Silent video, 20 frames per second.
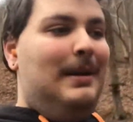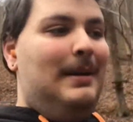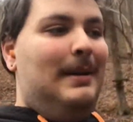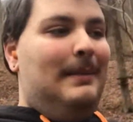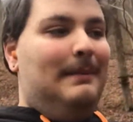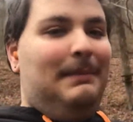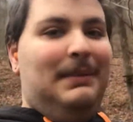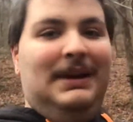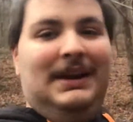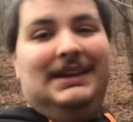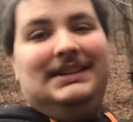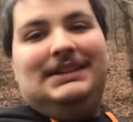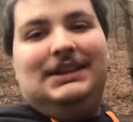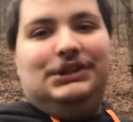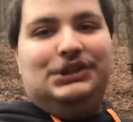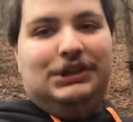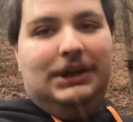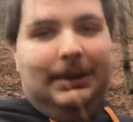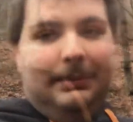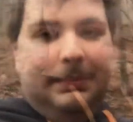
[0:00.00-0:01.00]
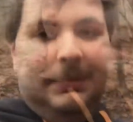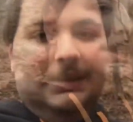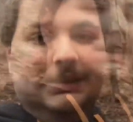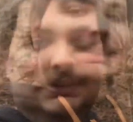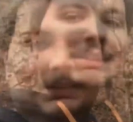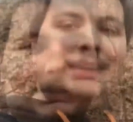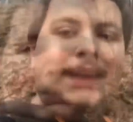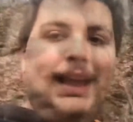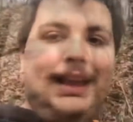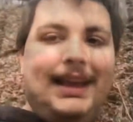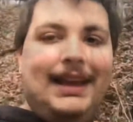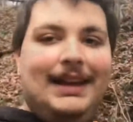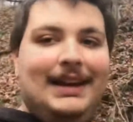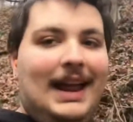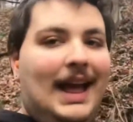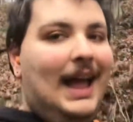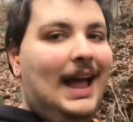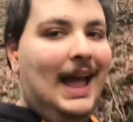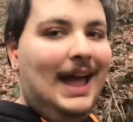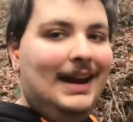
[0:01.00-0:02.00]
but it's the cheapest. Second,
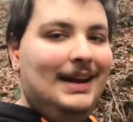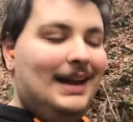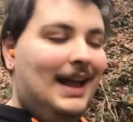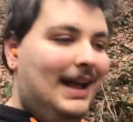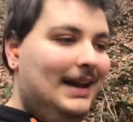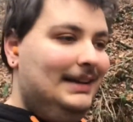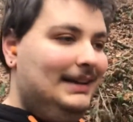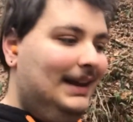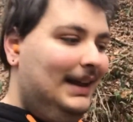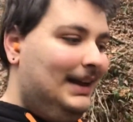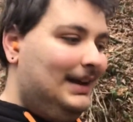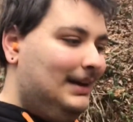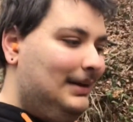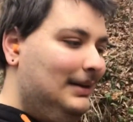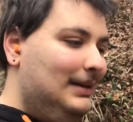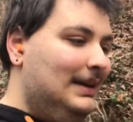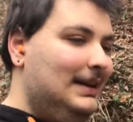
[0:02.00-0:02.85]
I had an idea,